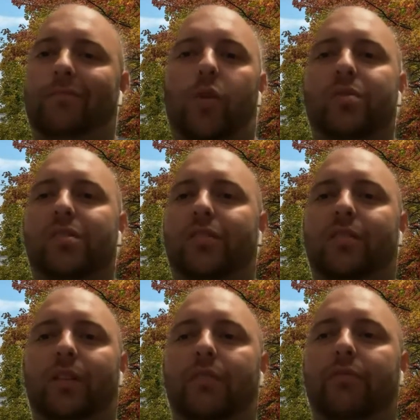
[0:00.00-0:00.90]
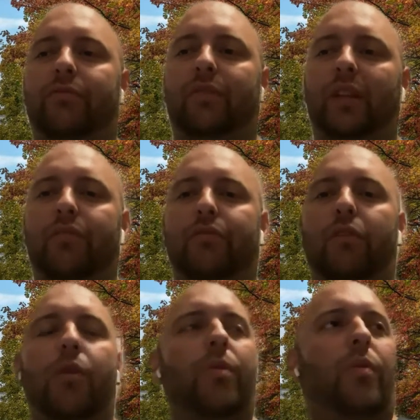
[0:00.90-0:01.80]
always good to leave the
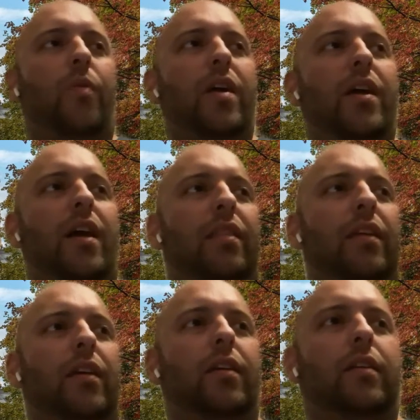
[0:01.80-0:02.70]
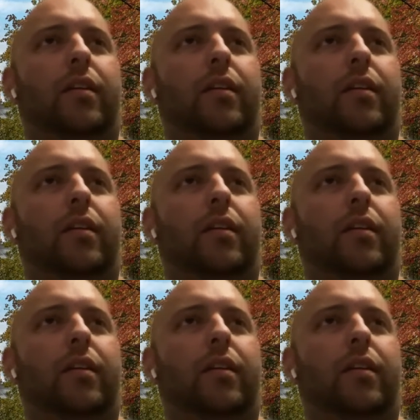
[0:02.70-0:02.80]
road with a win. I think